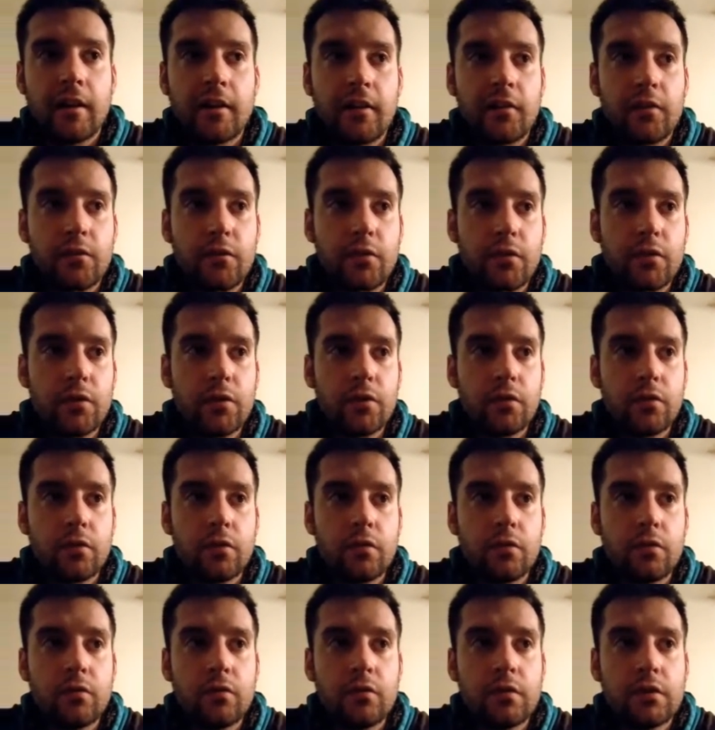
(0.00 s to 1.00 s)

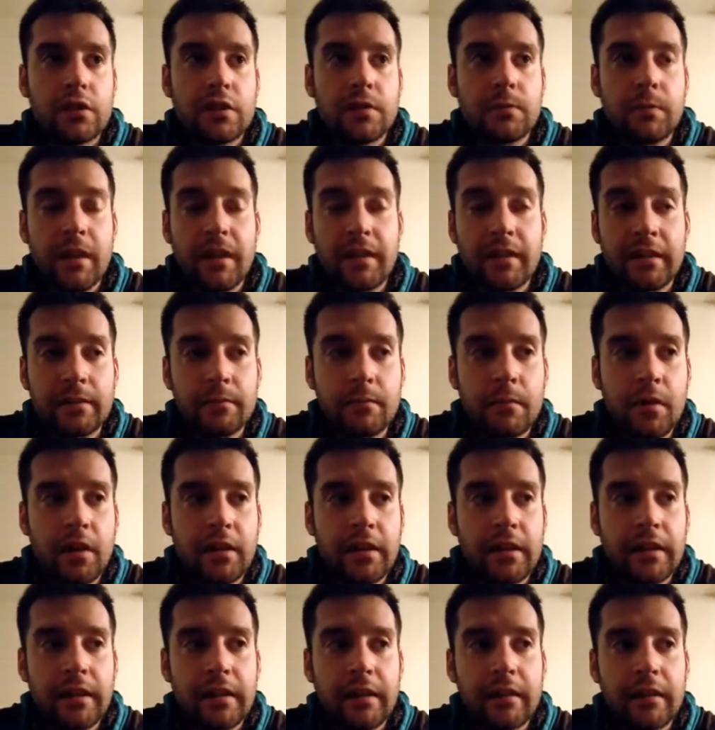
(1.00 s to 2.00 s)
through spending
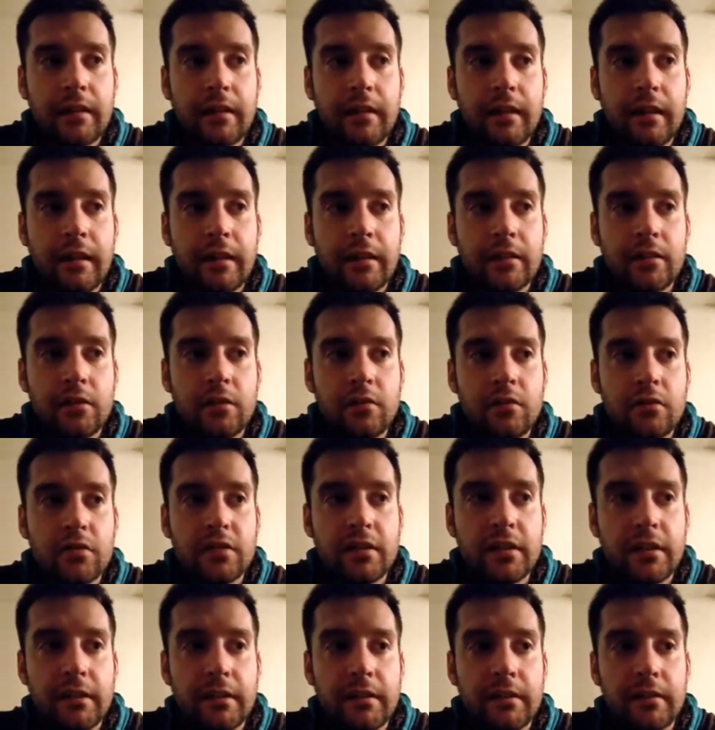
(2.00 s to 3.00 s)
money and
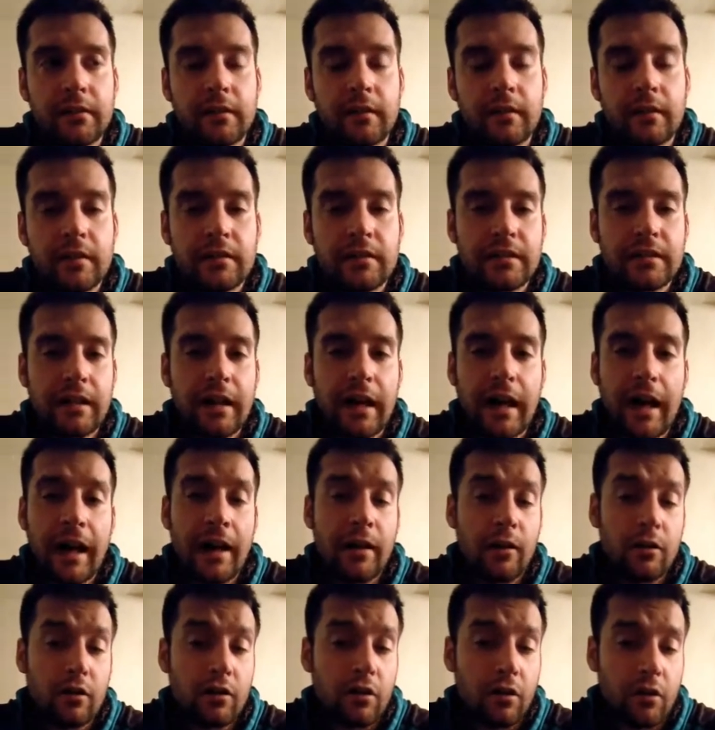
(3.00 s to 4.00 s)
using it's not, I
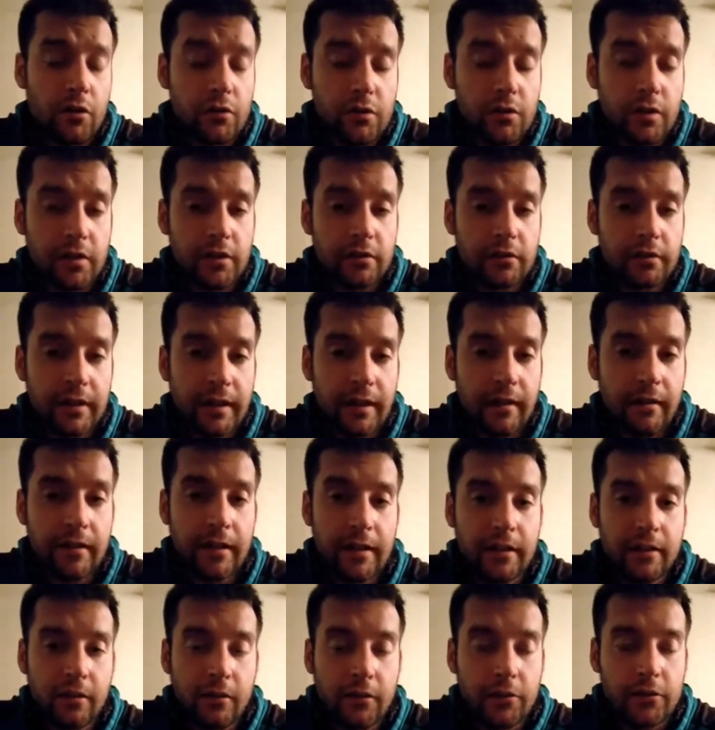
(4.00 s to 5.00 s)
don't call it trickle down, they
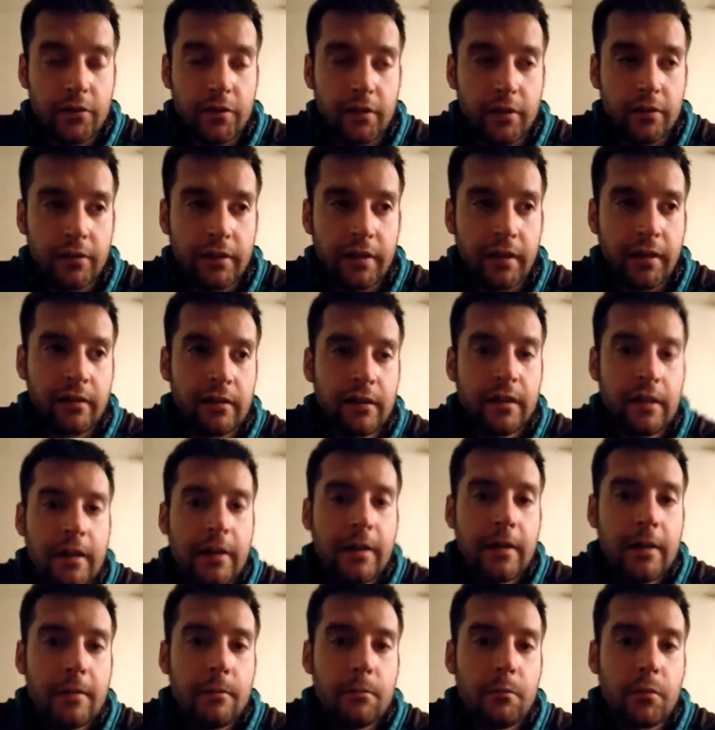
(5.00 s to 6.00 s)
call it trickle down,
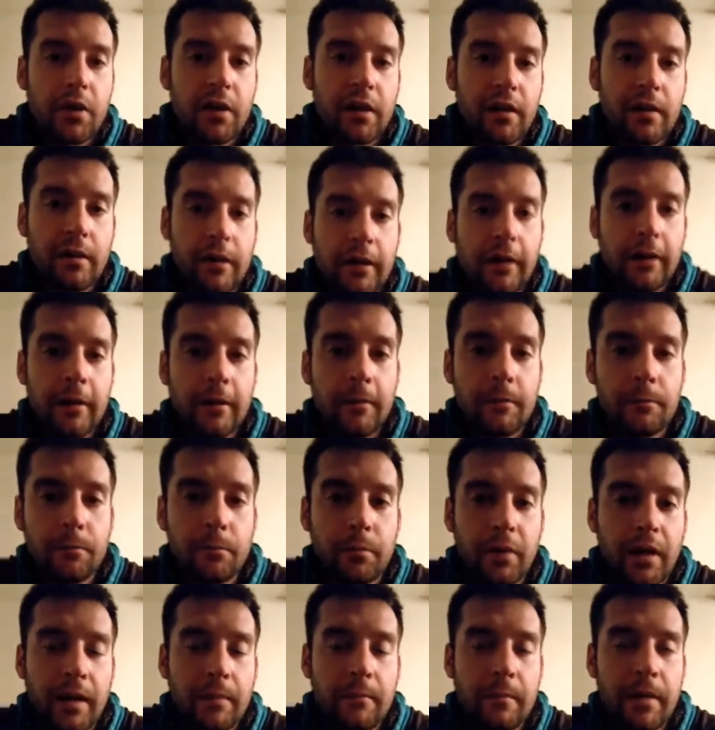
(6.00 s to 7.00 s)
but
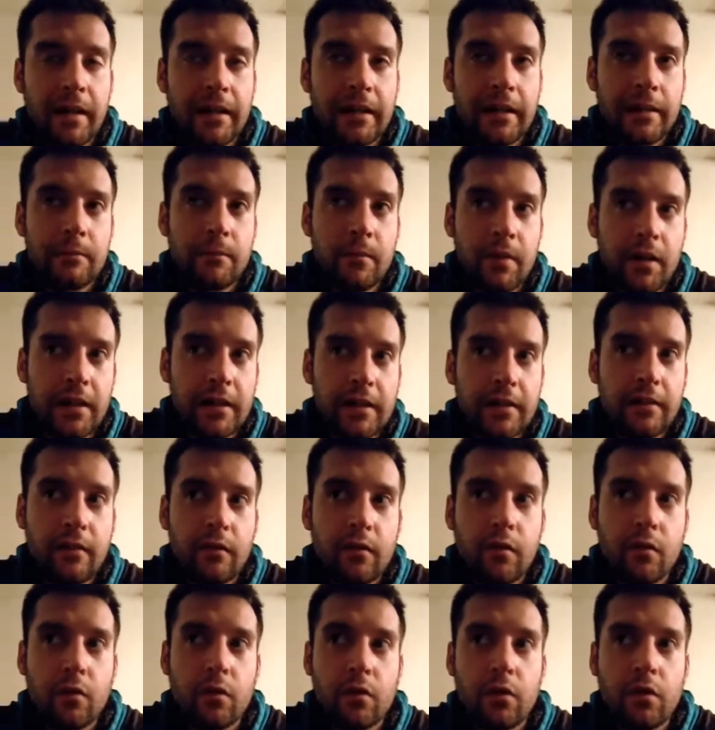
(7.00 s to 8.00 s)
by making money
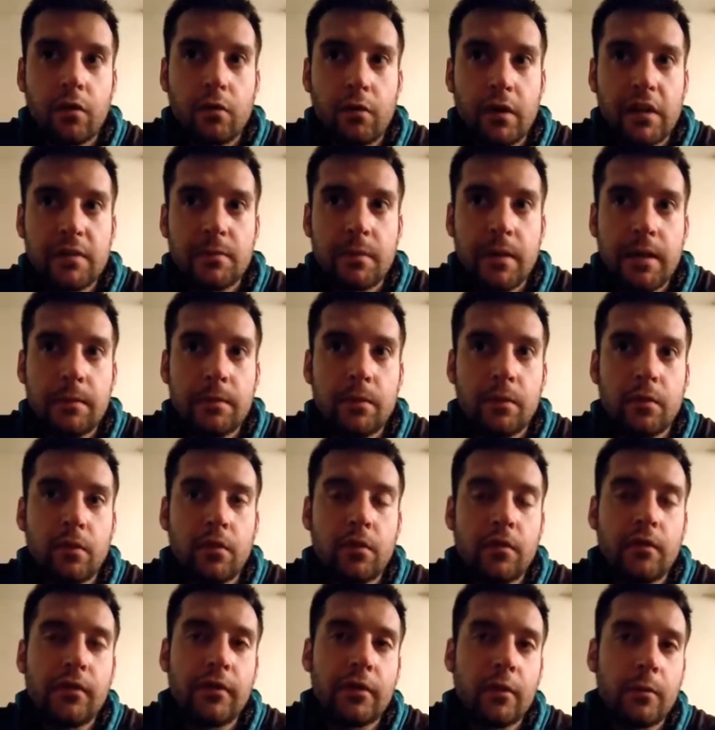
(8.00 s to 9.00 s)
for rich
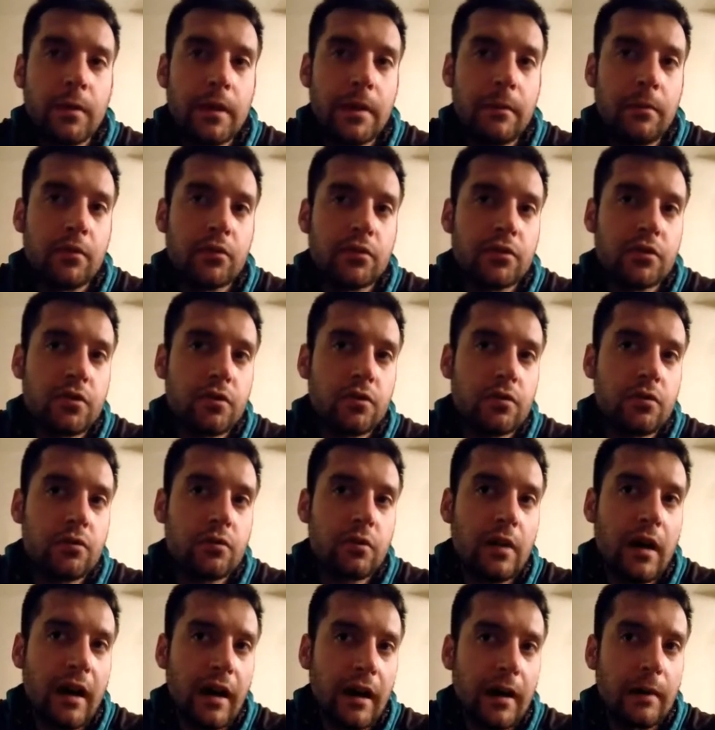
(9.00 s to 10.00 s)
people, they'll be able to
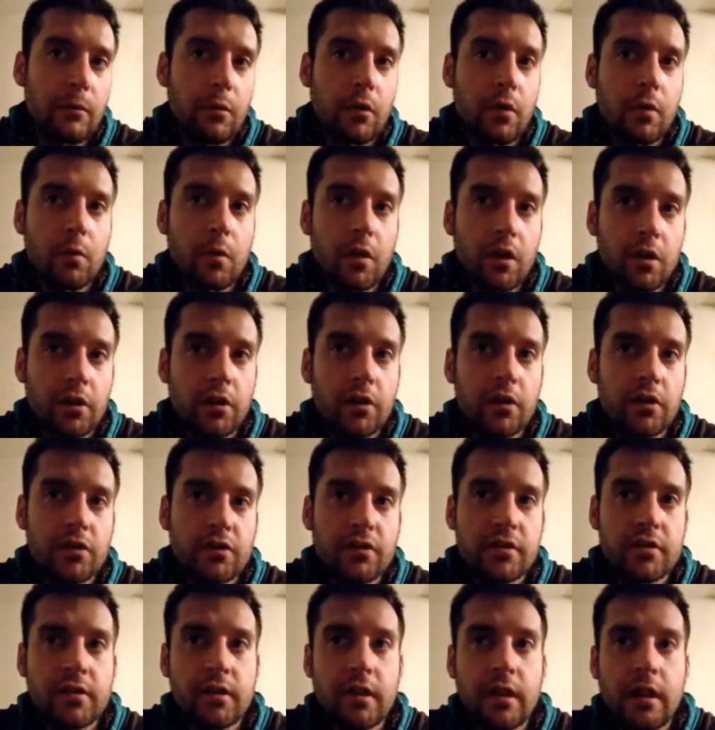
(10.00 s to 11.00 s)
hire more
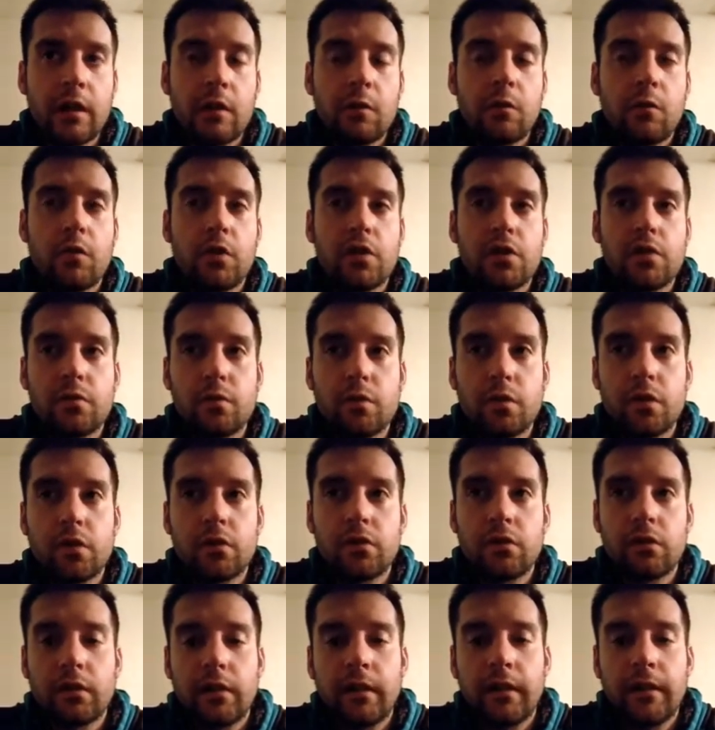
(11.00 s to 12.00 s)
workers, which
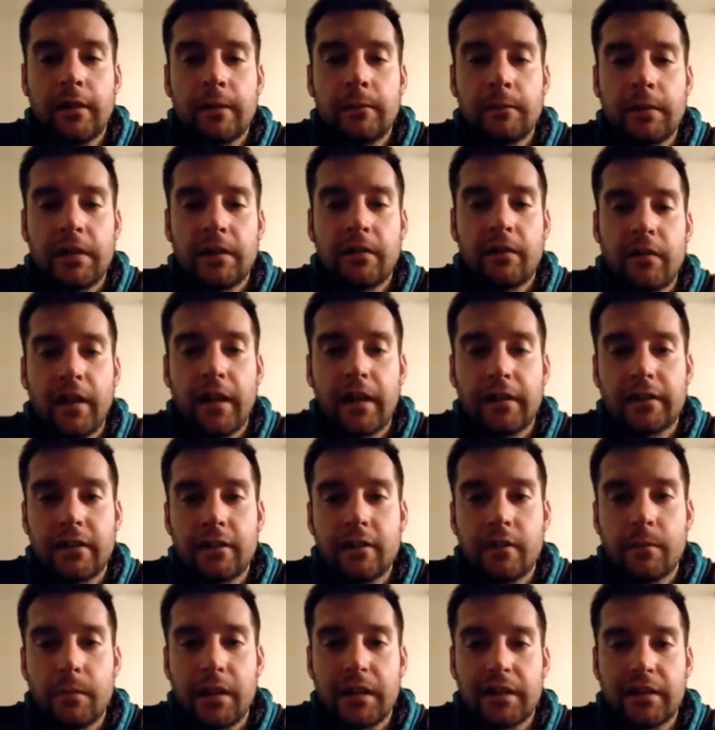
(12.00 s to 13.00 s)
will in fact
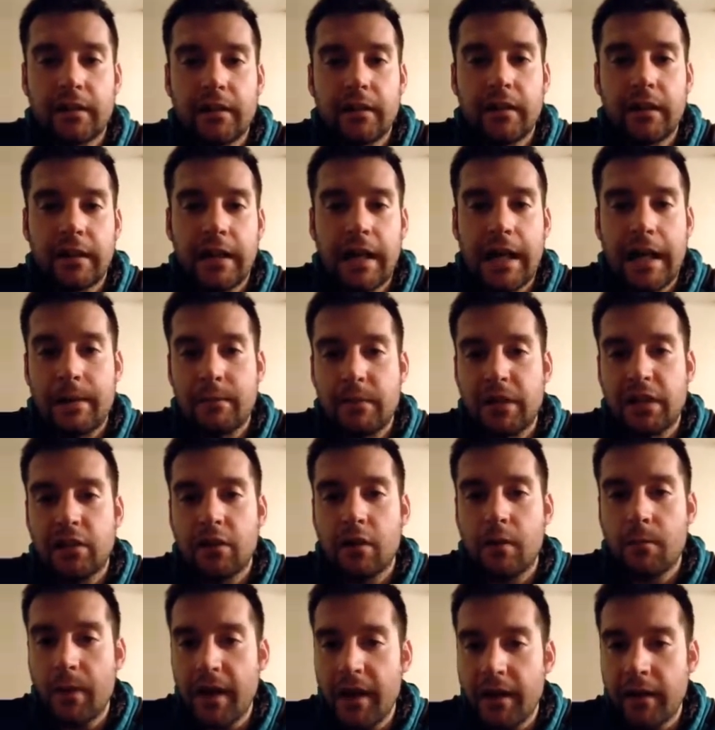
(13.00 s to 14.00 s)
make the economy
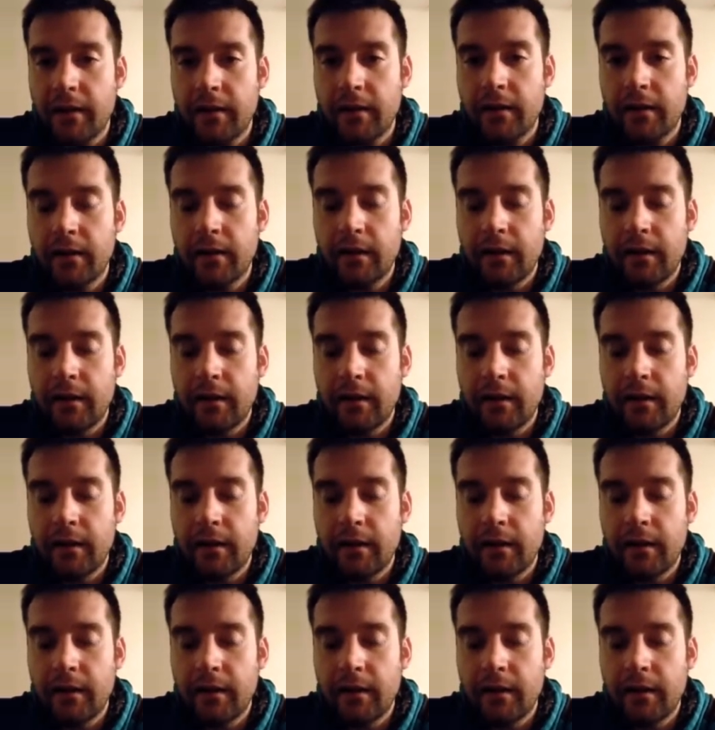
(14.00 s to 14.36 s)
go better.